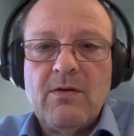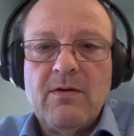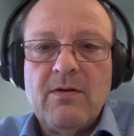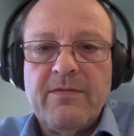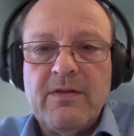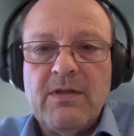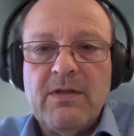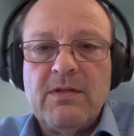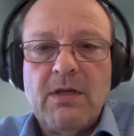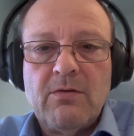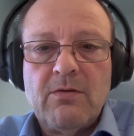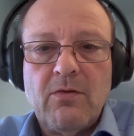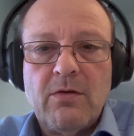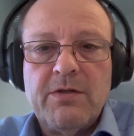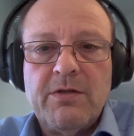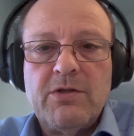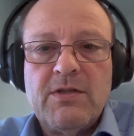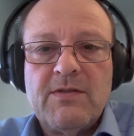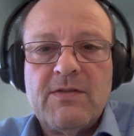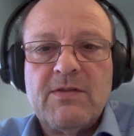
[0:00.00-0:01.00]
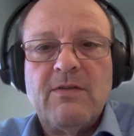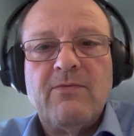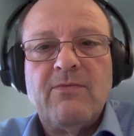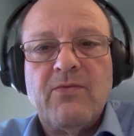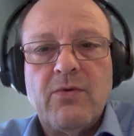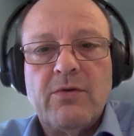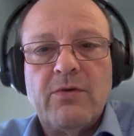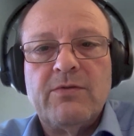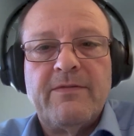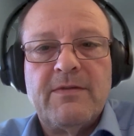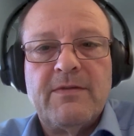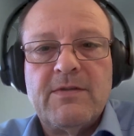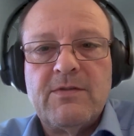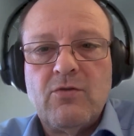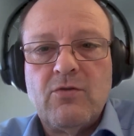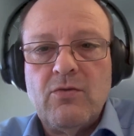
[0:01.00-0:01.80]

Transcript: of the technologist in front of the